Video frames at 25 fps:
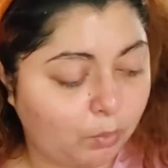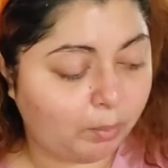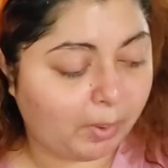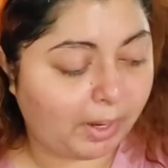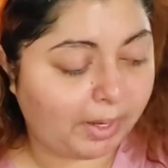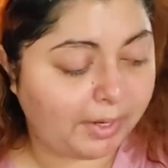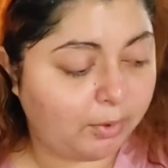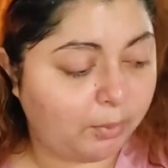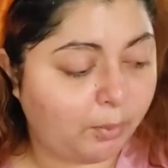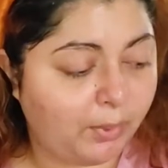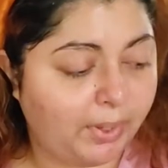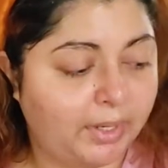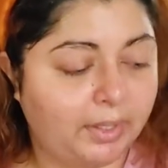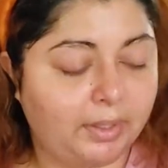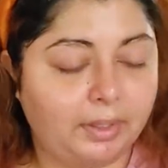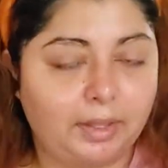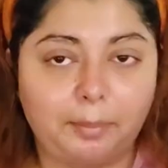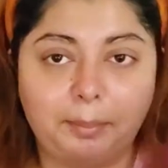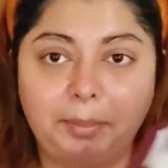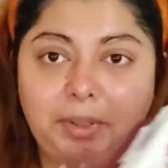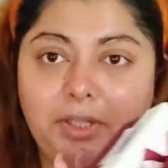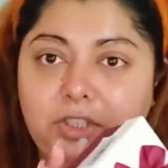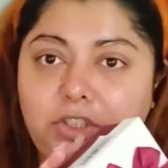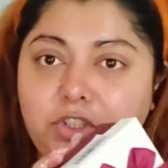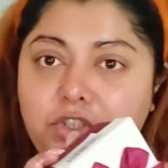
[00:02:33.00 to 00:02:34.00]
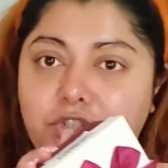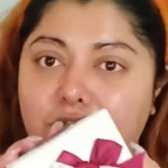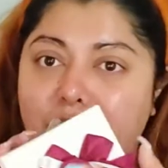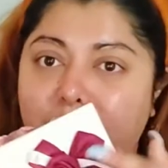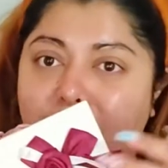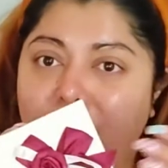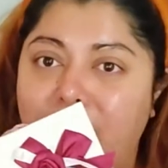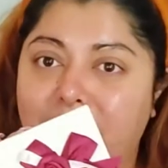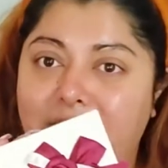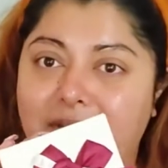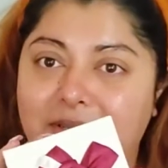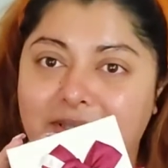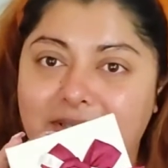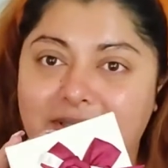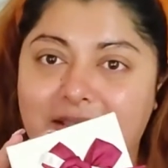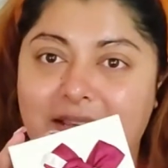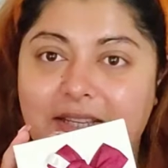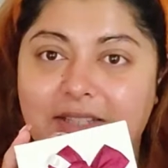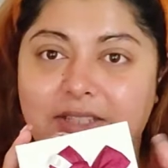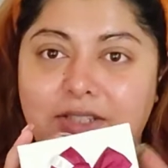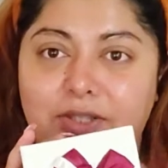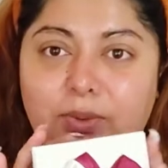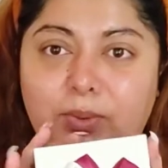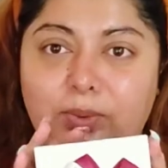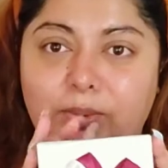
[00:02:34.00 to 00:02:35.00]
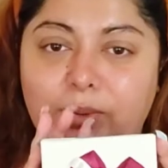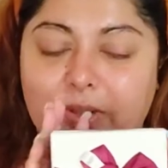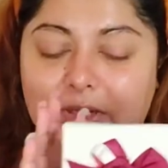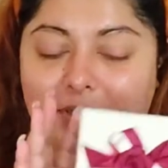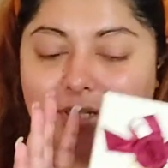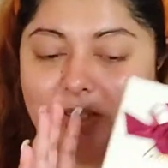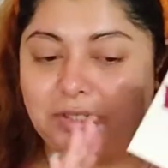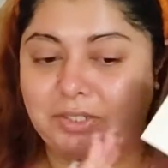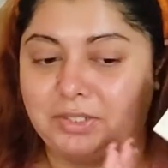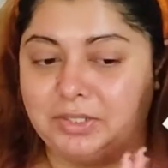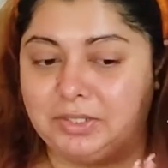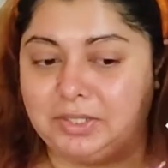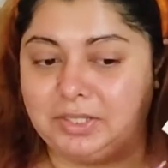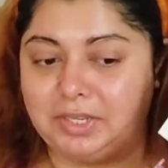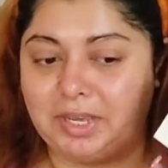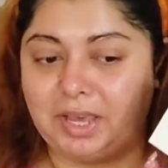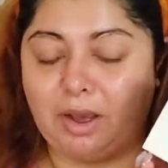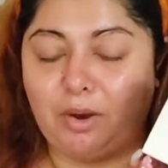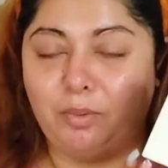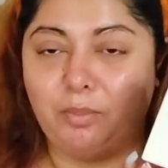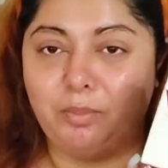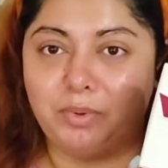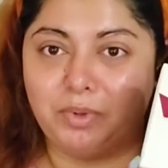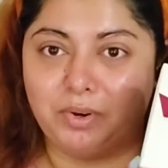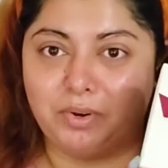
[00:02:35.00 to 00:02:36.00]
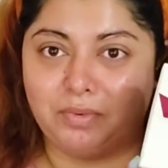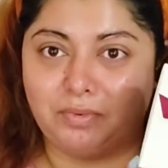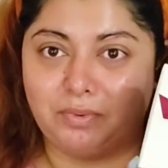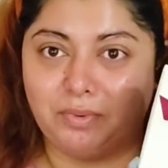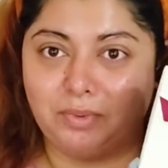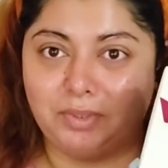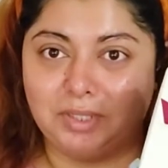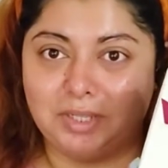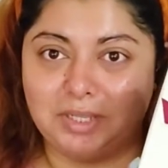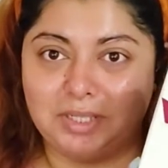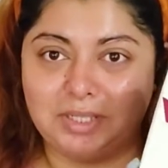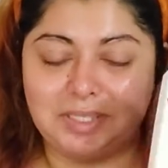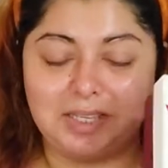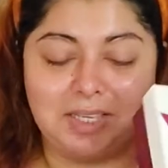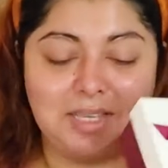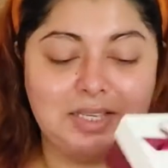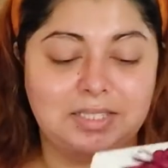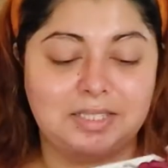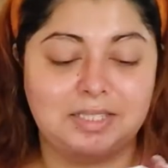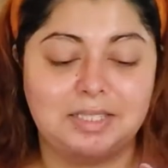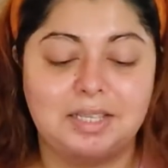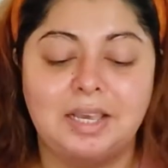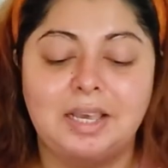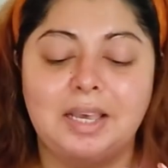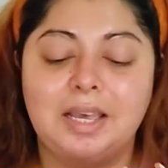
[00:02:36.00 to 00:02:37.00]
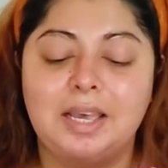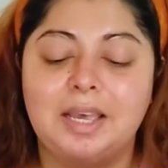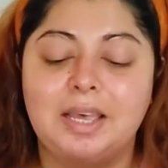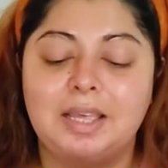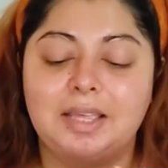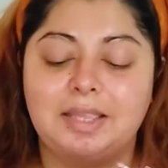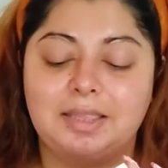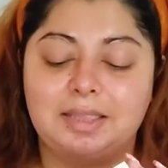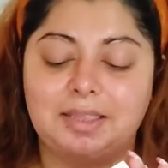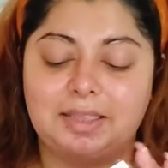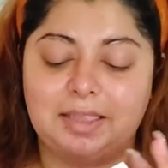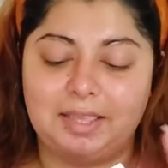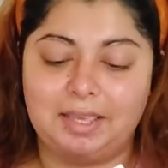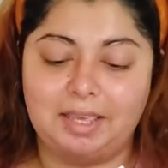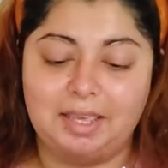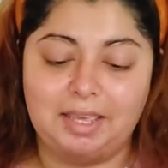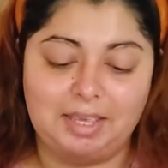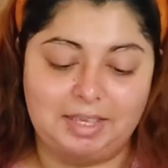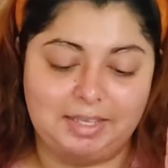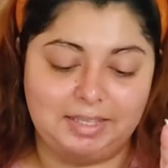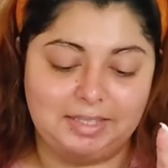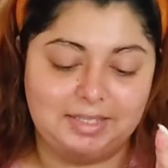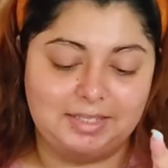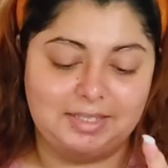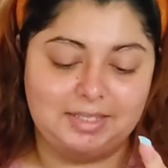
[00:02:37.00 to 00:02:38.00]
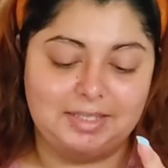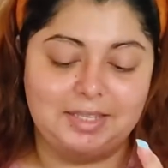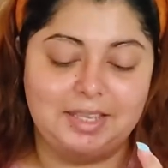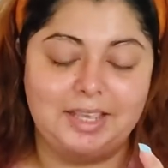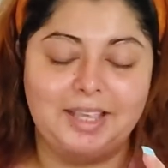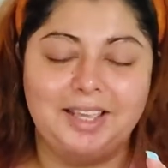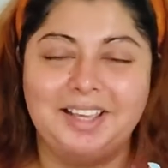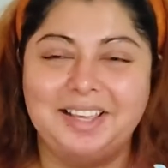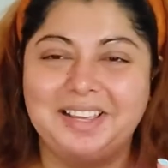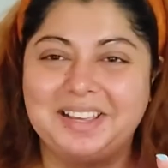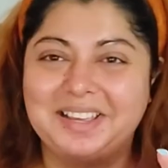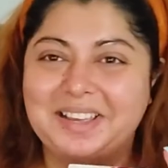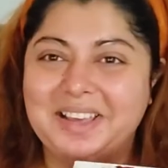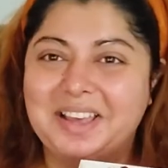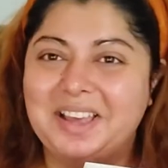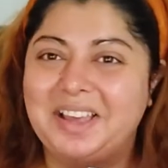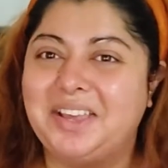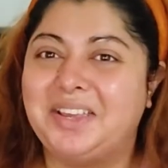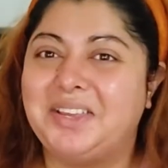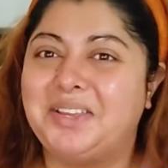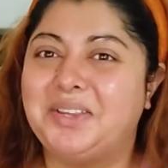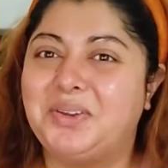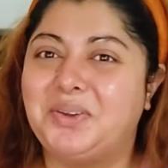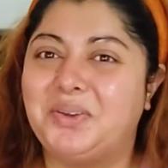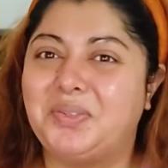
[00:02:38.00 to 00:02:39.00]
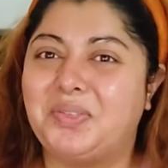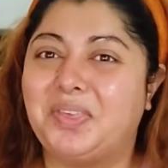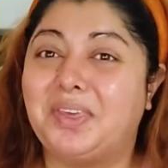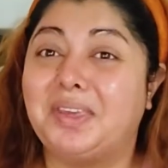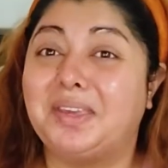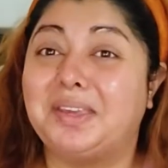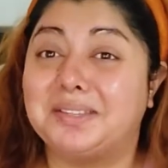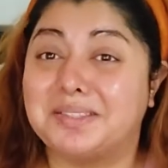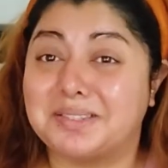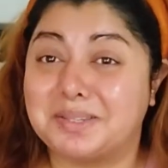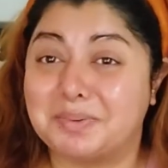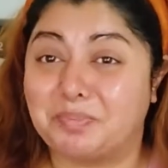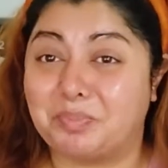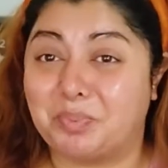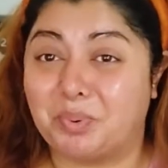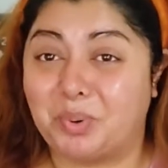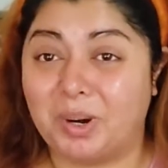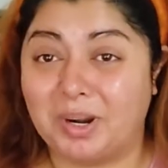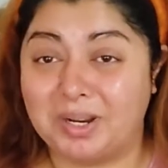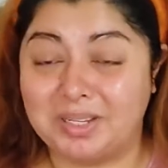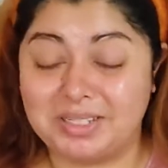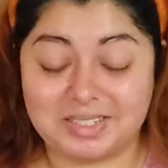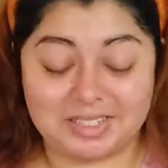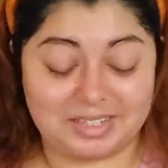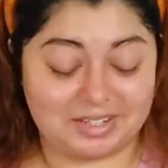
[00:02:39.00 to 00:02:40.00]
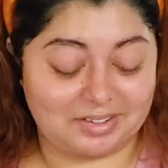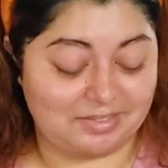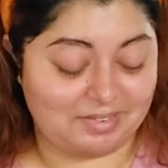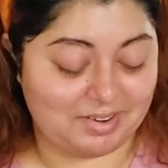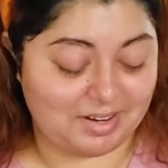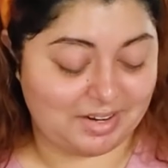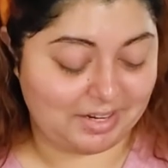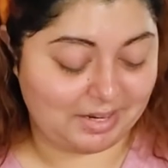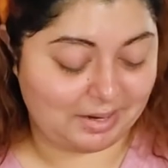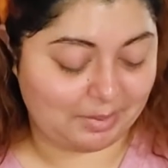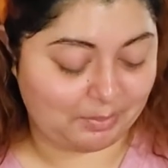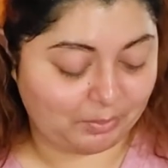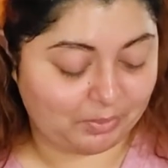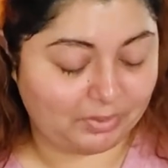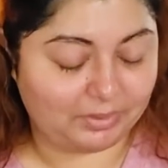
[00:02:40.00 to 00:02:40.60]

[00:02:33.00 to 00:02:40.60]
Oh, by the way, let me show you this thing. So you see how beautiful this is? This, you think it's a present, right?